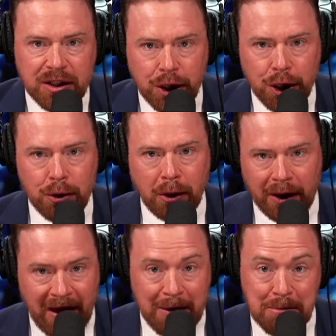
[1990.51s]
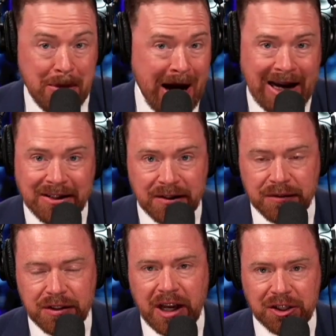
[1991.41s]
like that
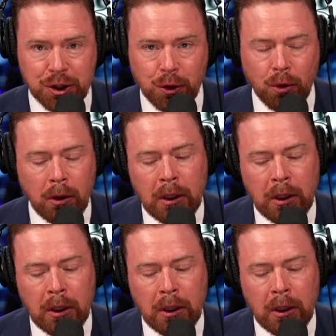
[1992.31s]
massive sectional.